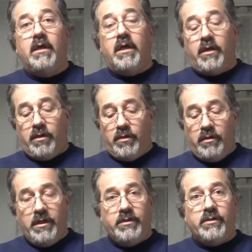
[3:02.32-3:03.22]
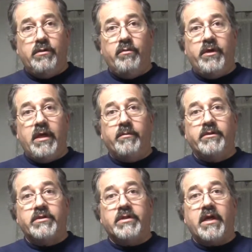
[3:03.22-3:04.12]
You need to be able to
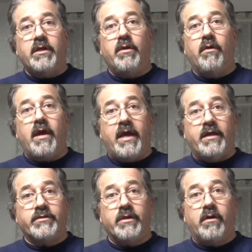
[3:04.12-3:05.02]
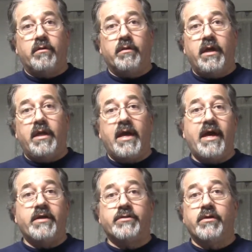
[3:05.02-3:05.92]
set your ISO, and
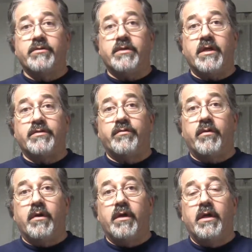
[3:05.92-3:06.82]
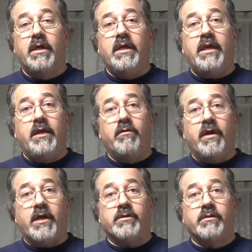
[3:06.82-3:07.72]
ISO stands for
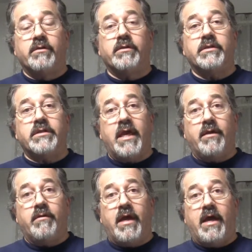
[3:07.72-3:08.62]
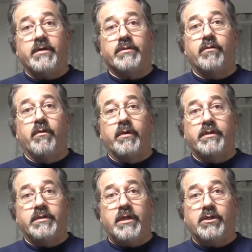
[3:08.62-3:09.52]
International Standardized
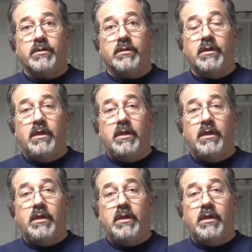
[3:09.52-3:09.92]
Organization.